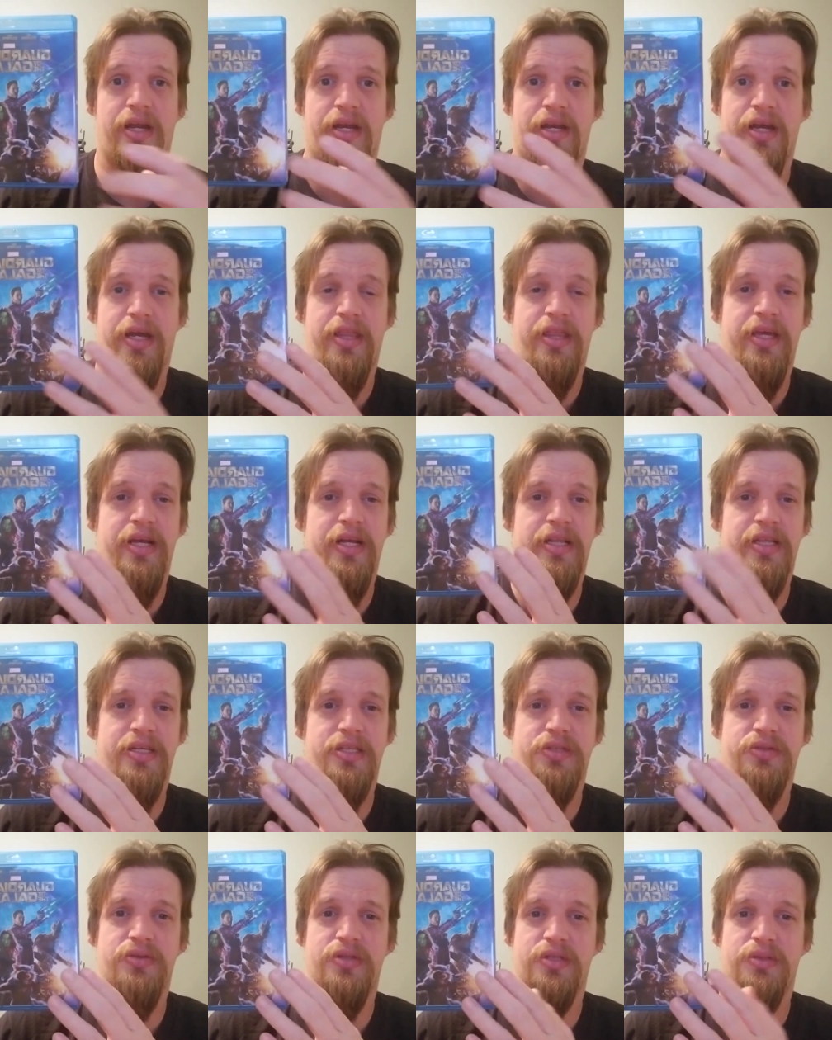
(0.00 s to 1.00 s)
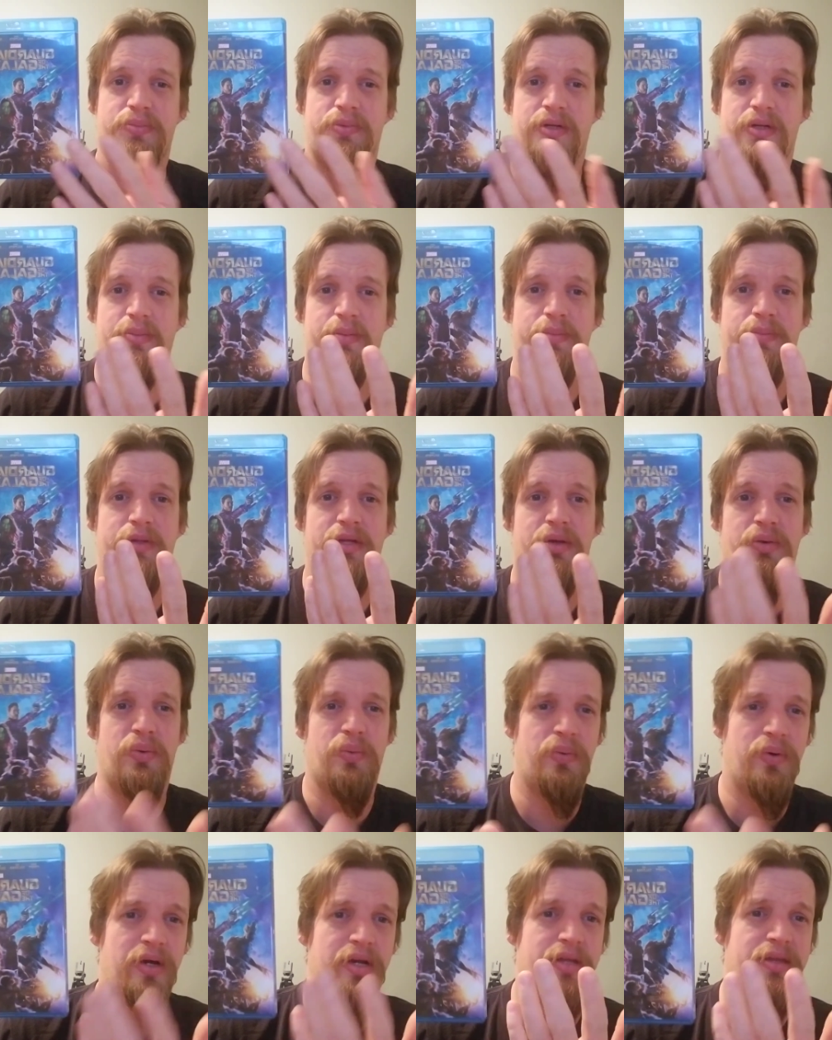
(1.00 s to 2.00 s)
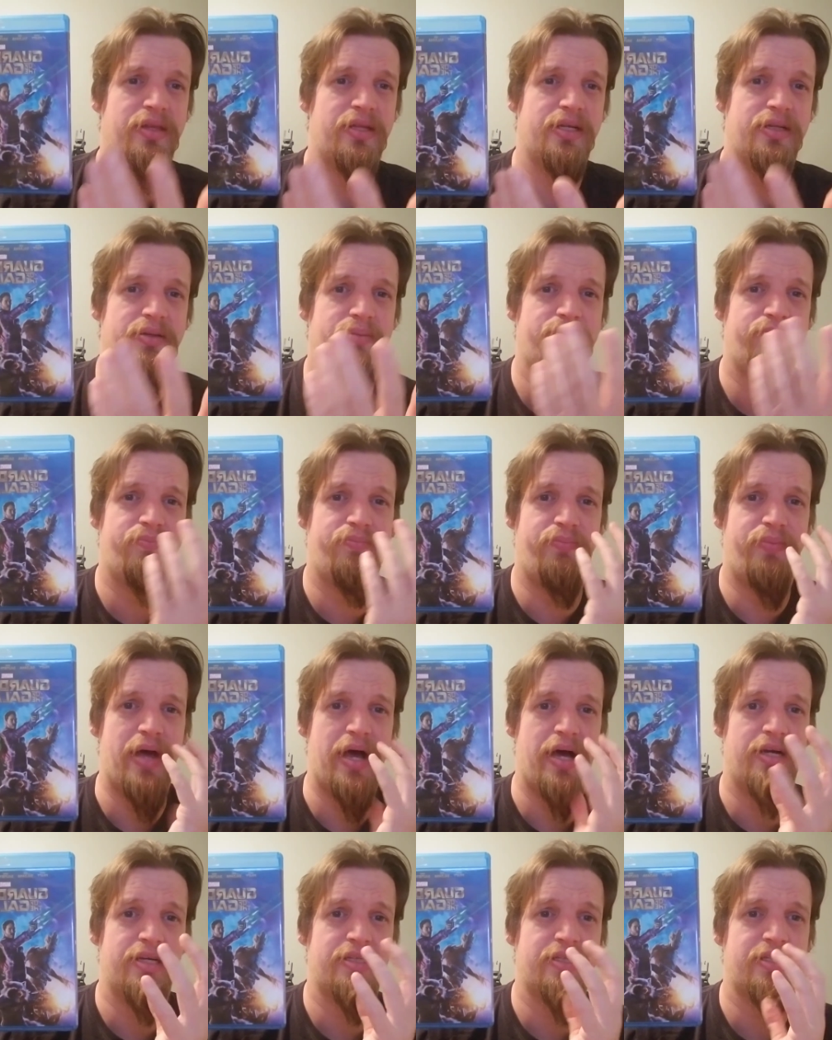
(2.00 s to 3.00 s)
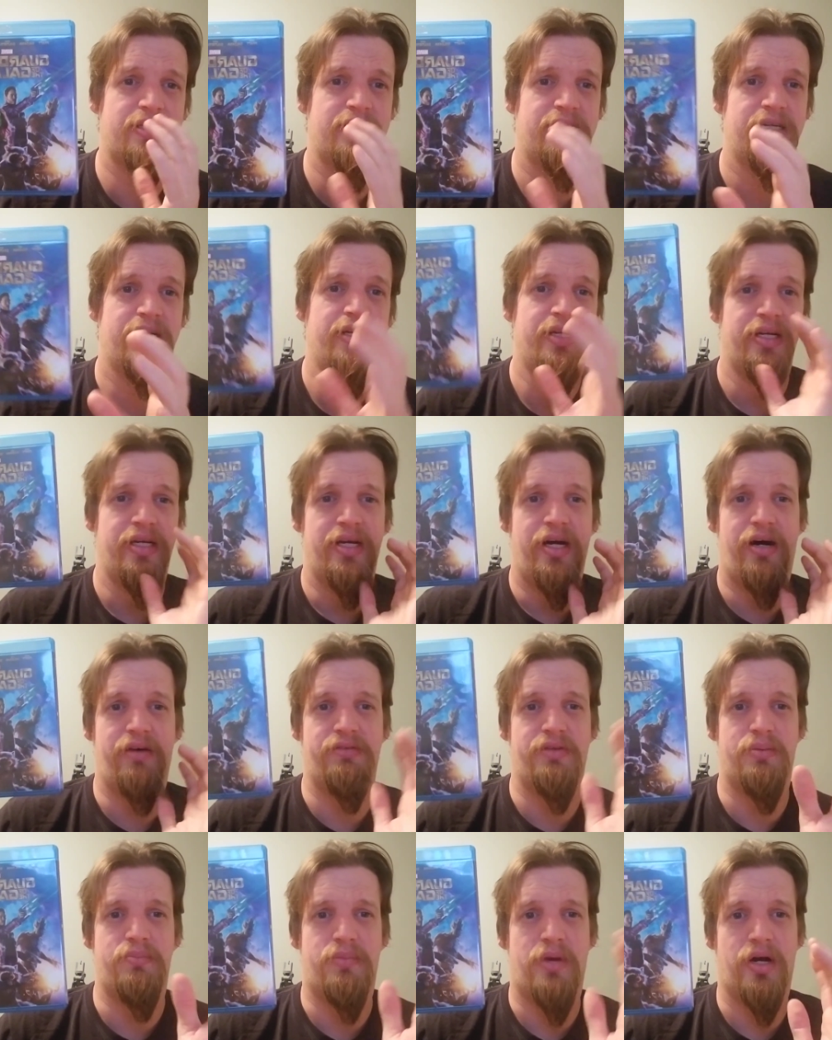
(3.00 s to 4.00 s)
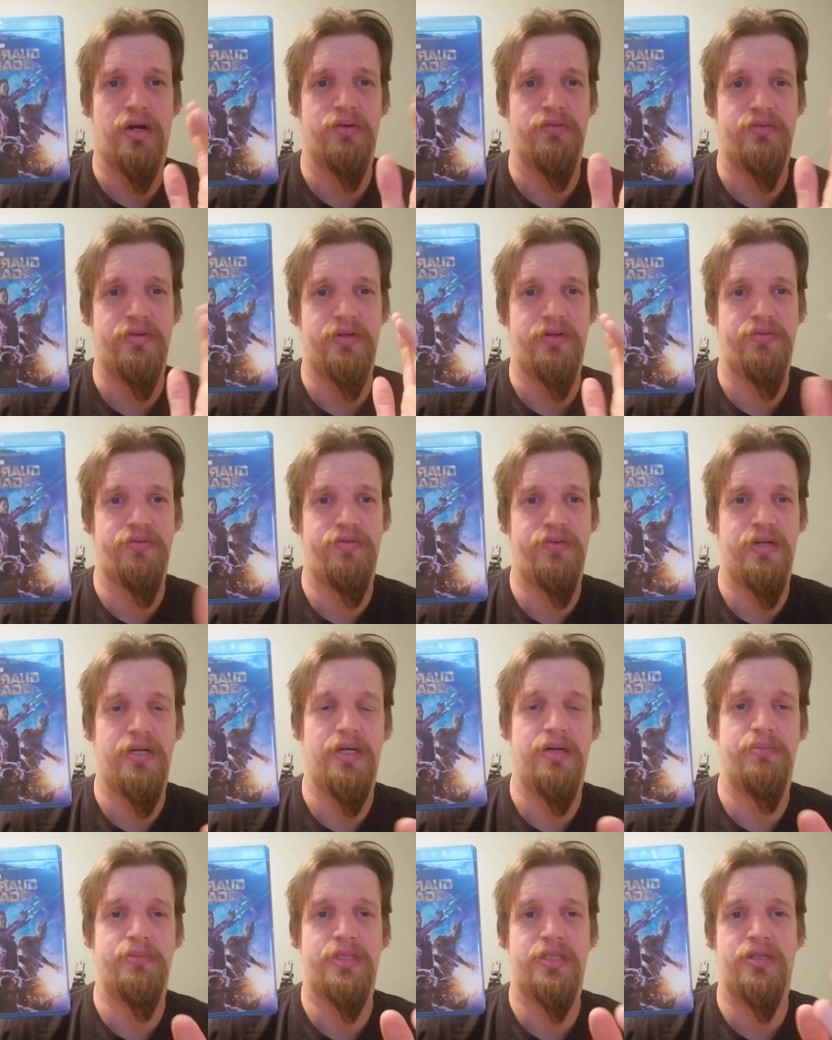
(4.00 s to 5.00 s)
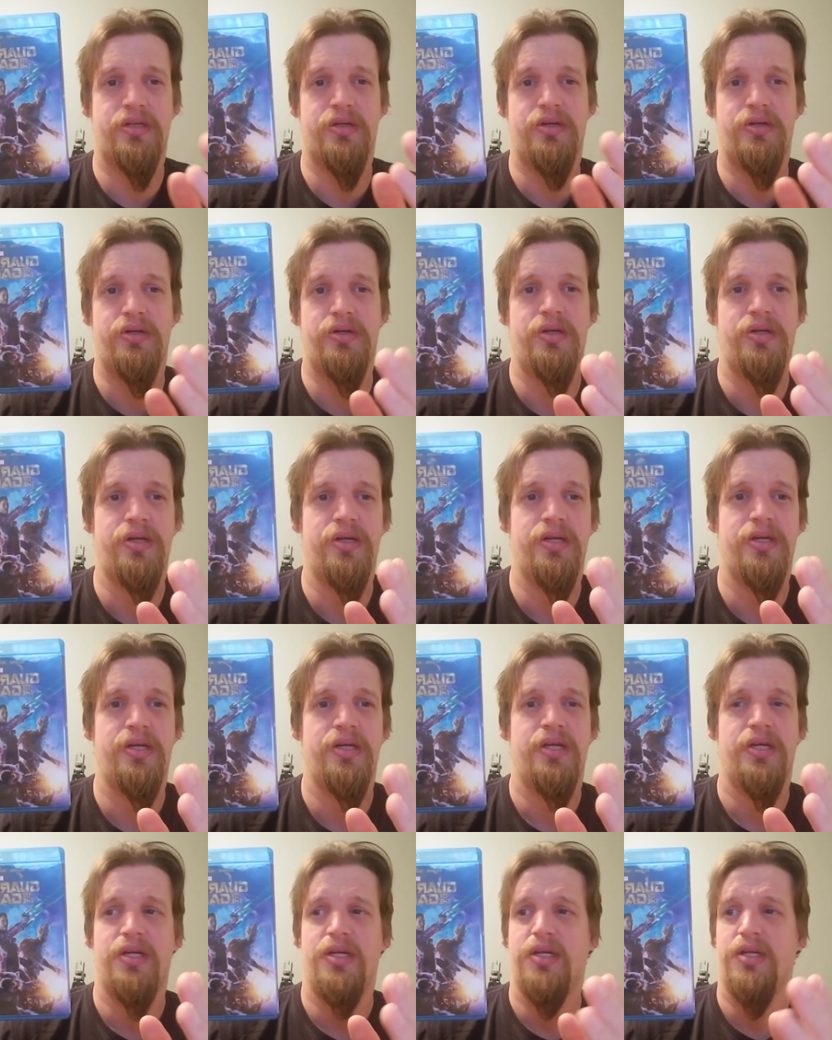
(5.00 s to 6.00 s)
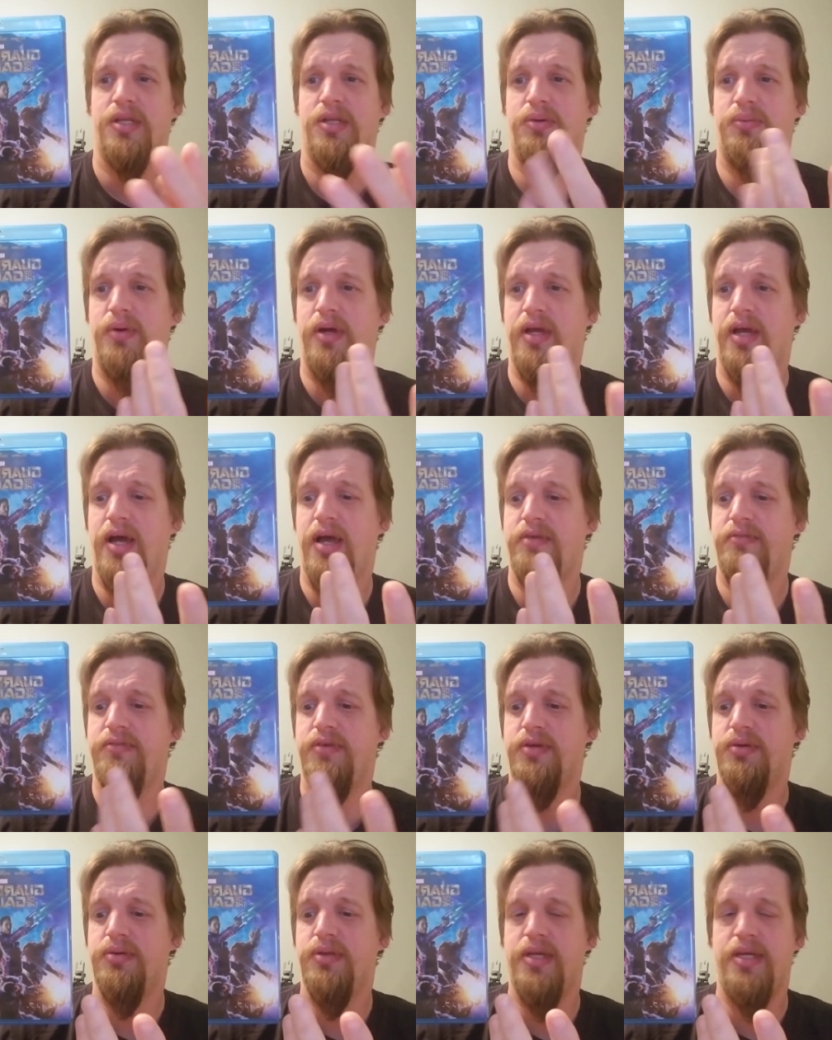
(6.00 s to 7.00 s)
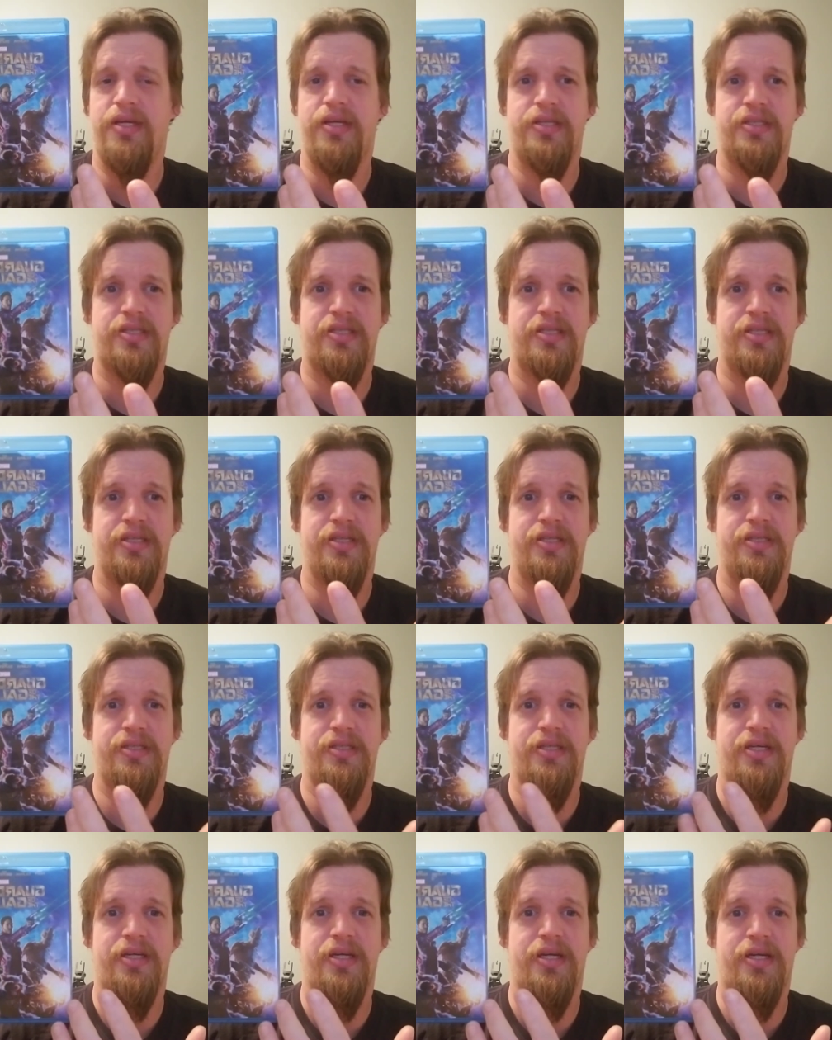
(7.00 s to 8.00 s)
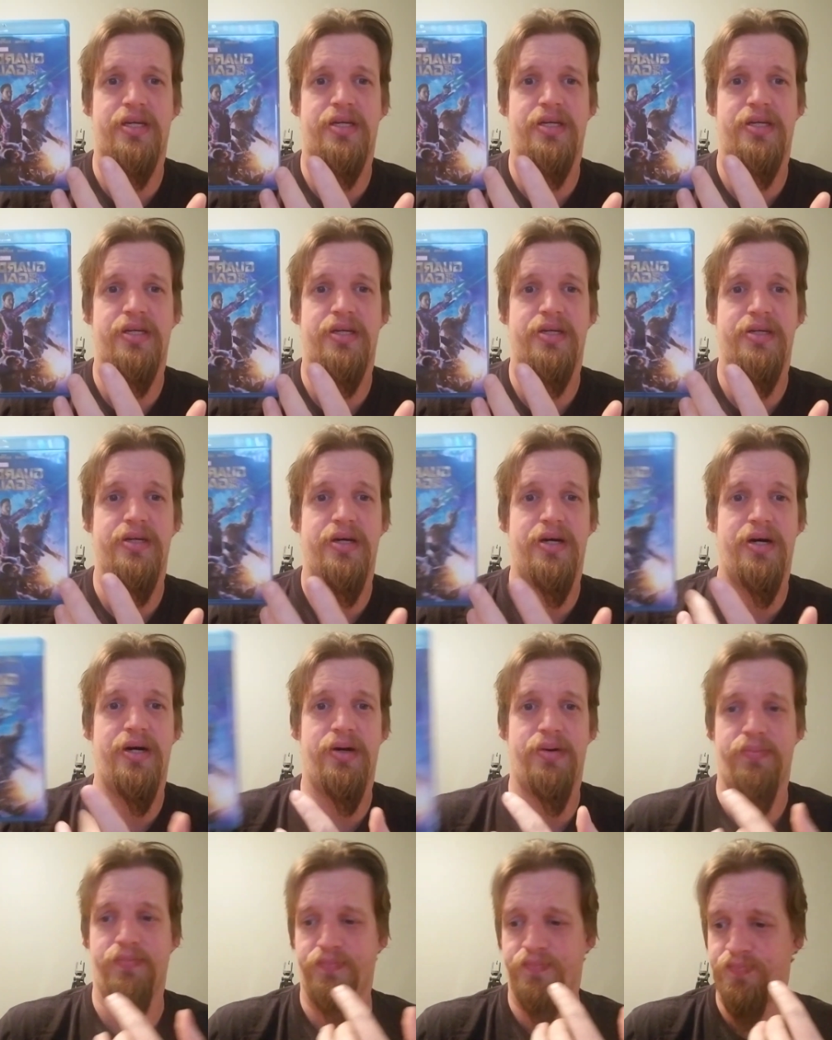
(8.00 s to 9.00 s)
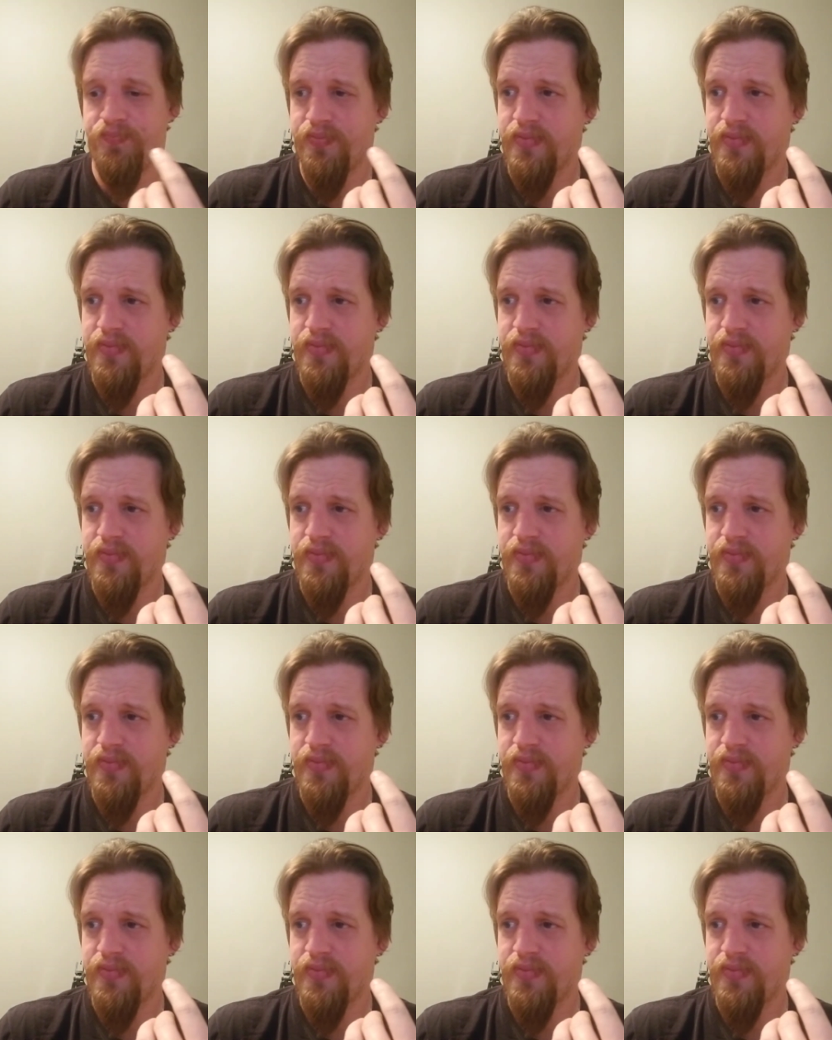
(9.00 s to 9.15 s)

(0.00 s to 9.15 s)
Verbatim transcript: And I think this one is probably one of the best of the Marvel films. So the way I view these is like, um,